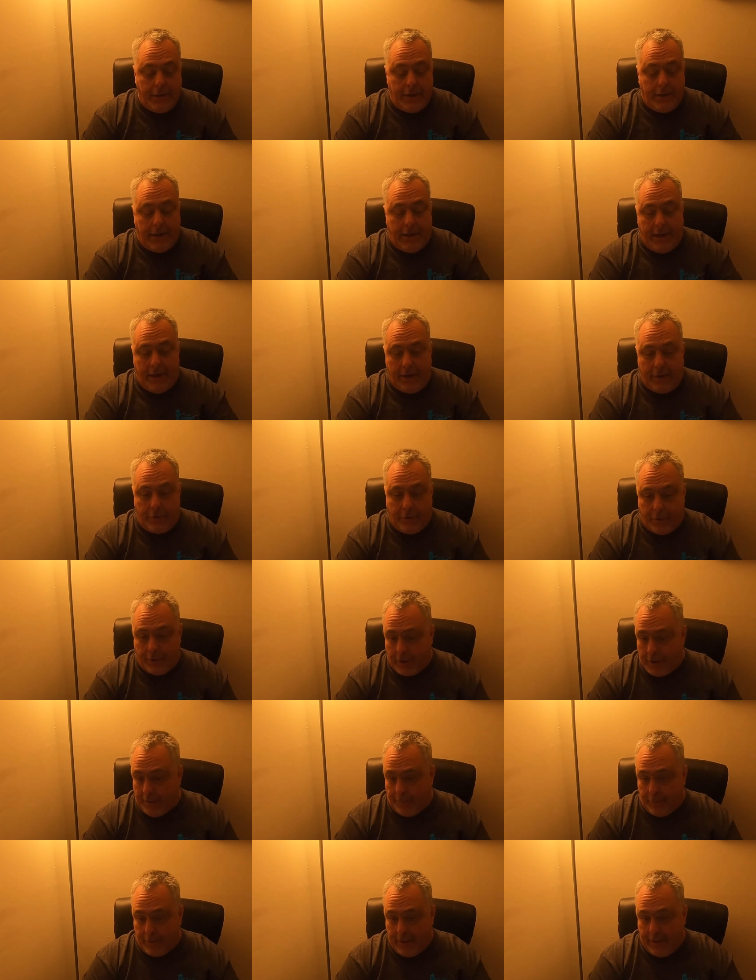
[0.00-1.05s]
and caught a
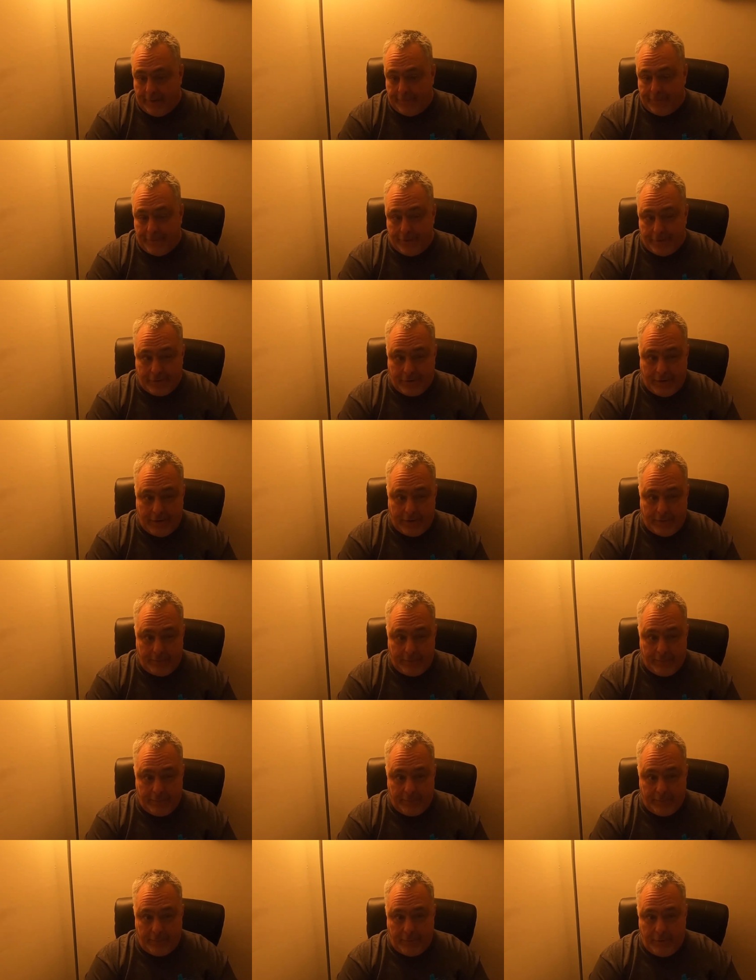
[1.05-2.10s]
couple catfish,
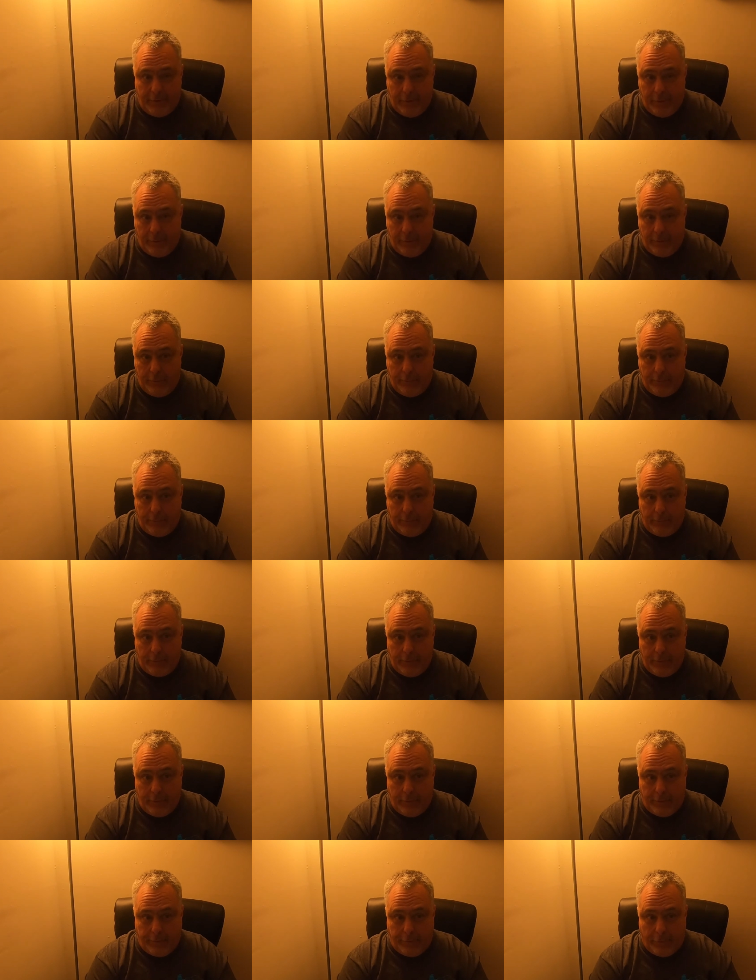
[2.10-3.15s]
2
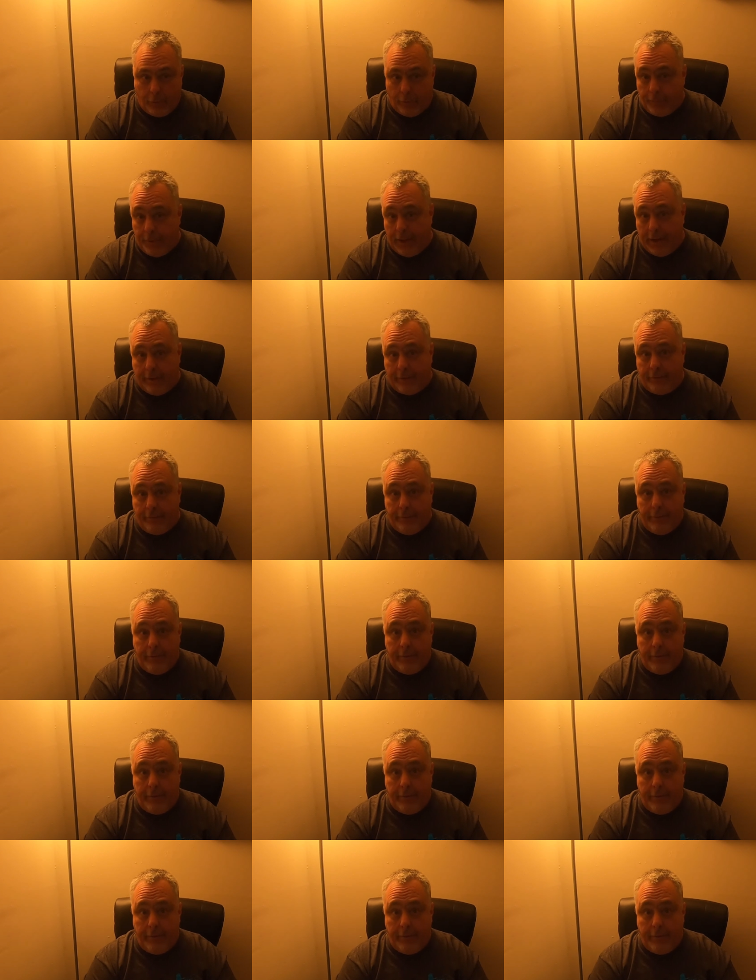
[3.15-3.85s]
to 4 pound